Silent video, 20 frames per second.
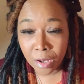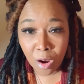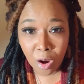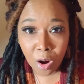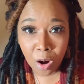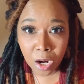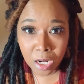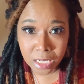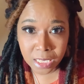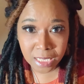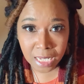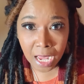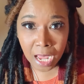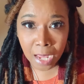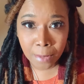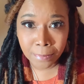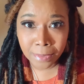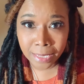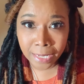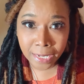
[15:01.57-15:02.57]
hard
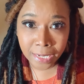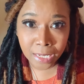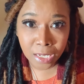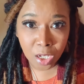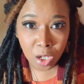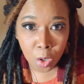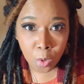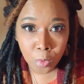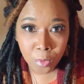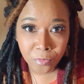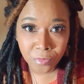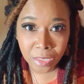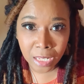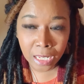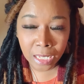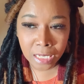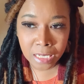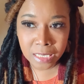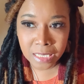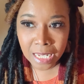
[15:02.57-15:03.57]
time letting go of
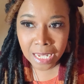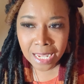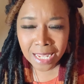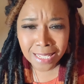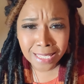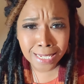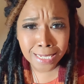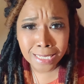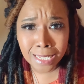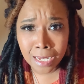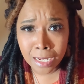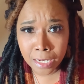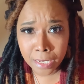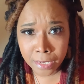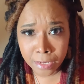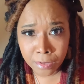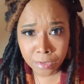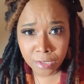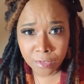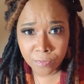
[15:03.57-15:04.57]
things that's
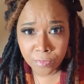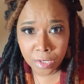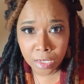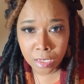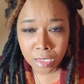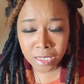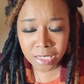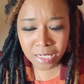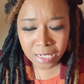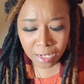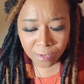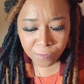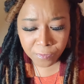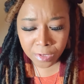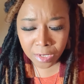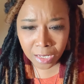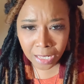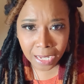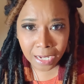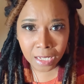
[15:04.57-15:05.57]
unhealthy for us. And I
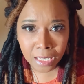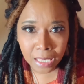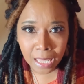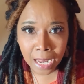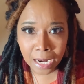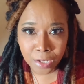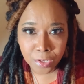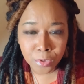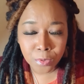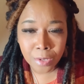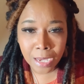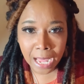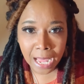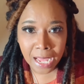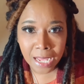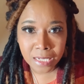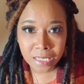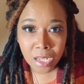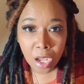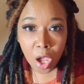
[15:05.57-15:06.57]
feel like a lot of you
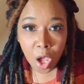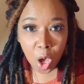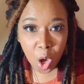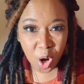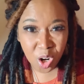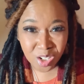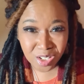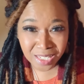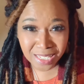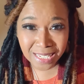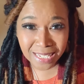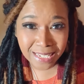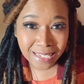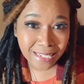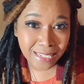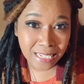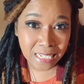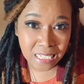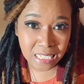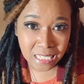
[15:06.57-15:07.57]
guys are seeing
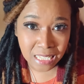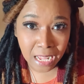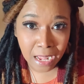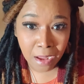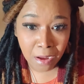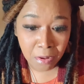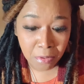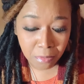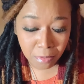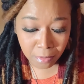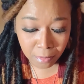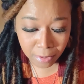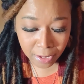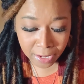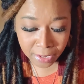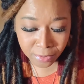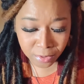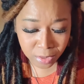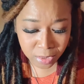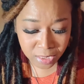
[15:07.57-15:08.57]
this now, okay?
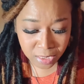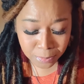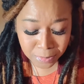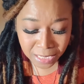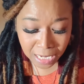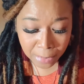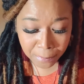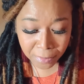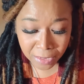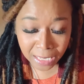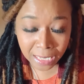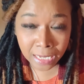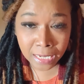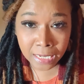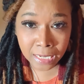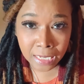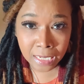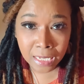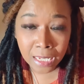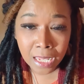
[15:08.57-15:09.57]
There's some type of
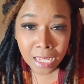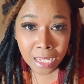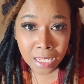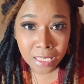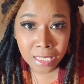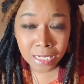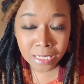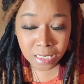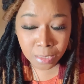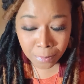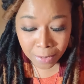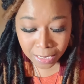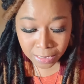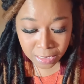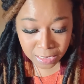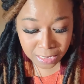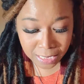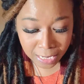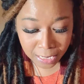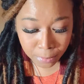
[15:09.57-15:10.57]
ending that's about to
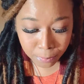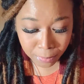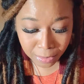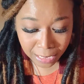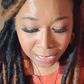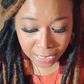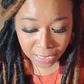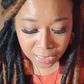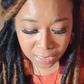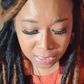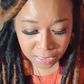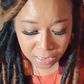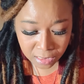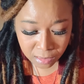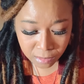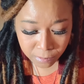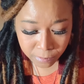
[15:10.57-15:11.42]
take place.